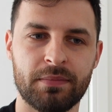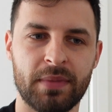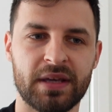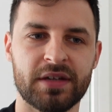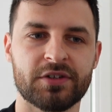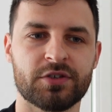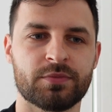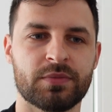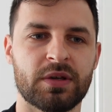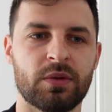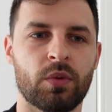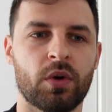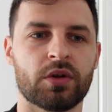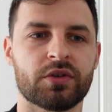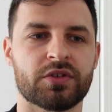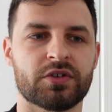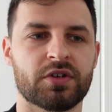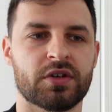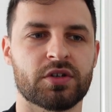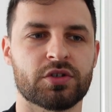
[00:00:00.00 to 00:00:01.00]
makes me
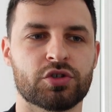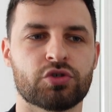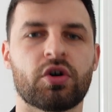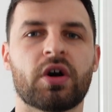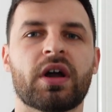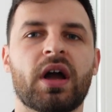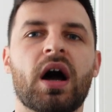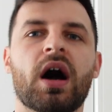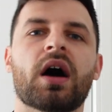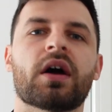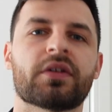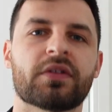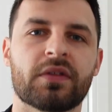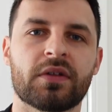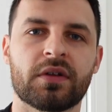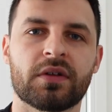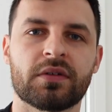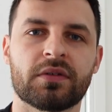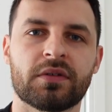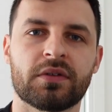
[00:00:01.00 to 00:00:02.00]
want to try harder
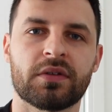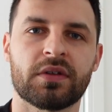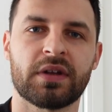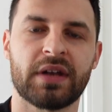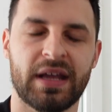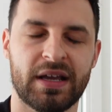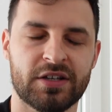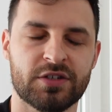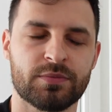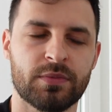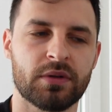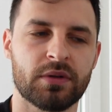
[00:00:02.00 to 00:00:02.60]
the, the next